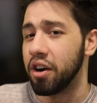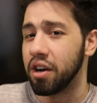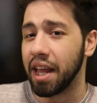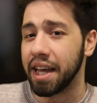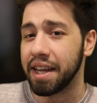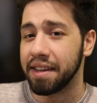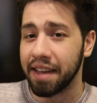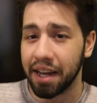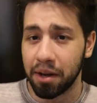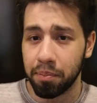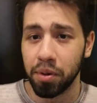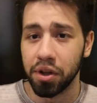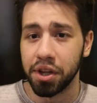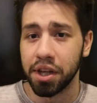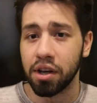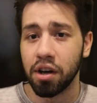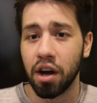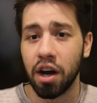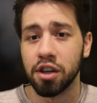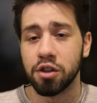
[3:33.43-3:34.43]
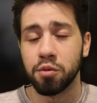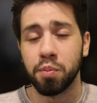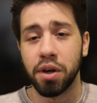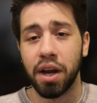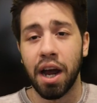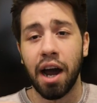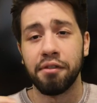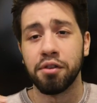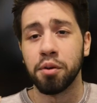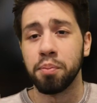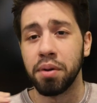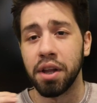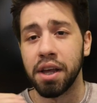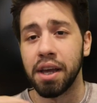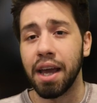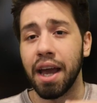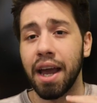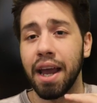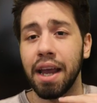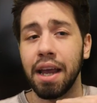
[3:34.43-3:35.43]
like deck building cost where you have to
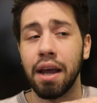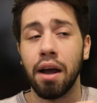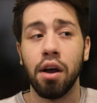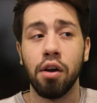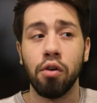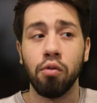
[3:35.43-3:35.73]
play a